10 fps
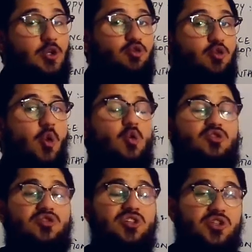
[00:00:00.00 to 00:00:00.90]

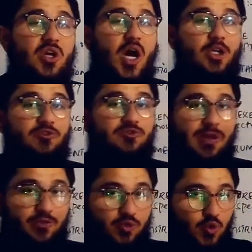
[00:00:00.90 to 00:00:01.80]
So such kind of
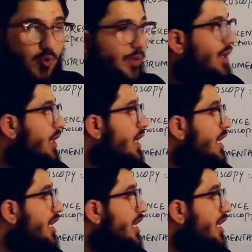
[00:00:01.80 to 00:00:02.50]
spectroscopy